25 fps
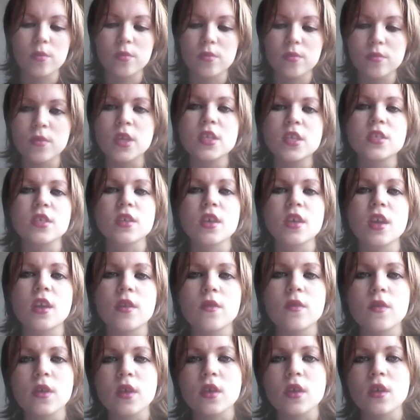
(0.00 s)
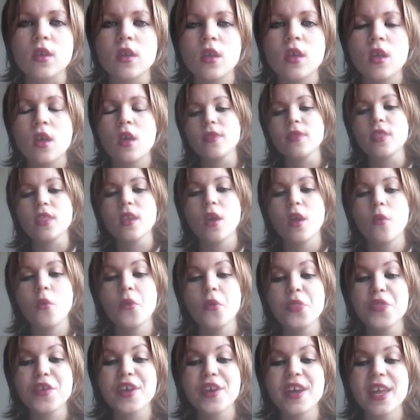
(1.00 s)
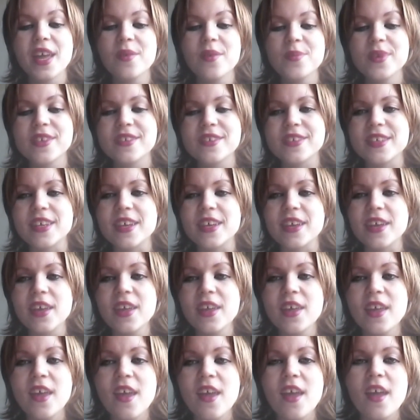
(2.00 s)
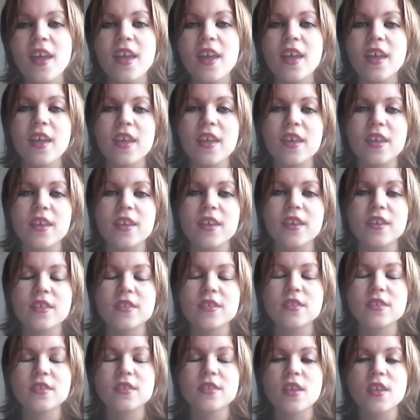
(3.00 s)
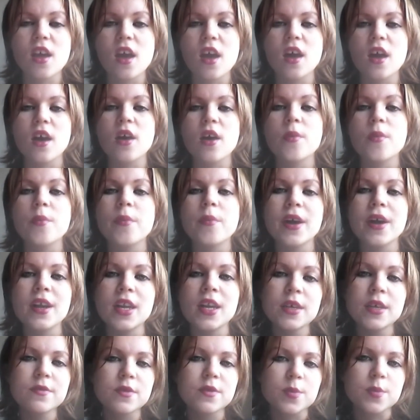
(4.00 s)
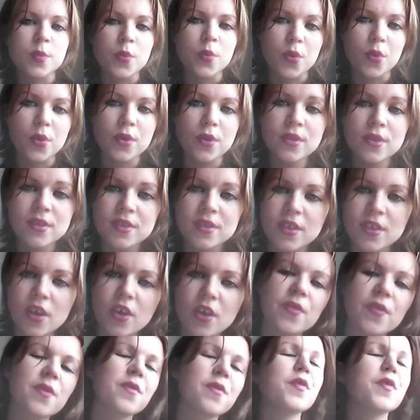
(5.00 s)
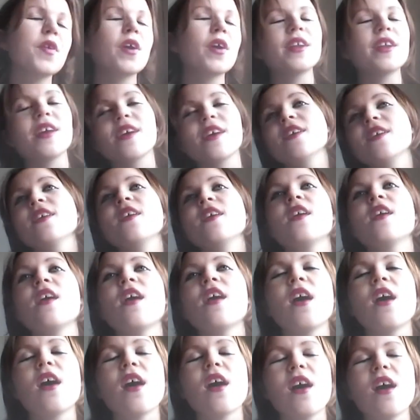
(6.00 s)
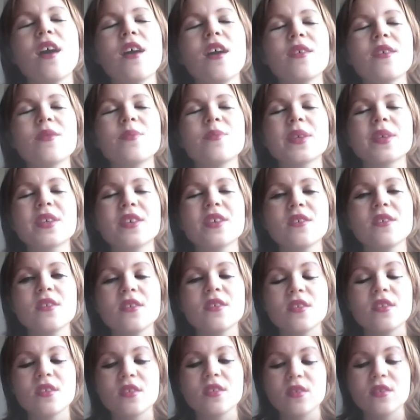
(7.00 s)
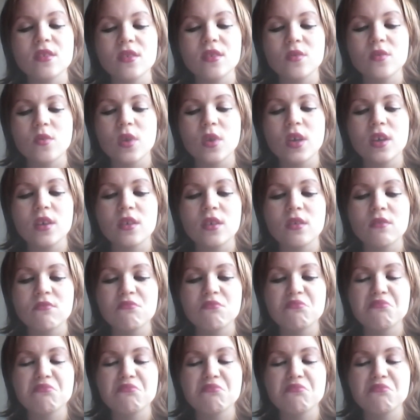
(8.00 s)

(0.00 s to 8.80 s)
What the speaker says: missing anything. One thing I am missing is my leavers ball on the Friday, because, well,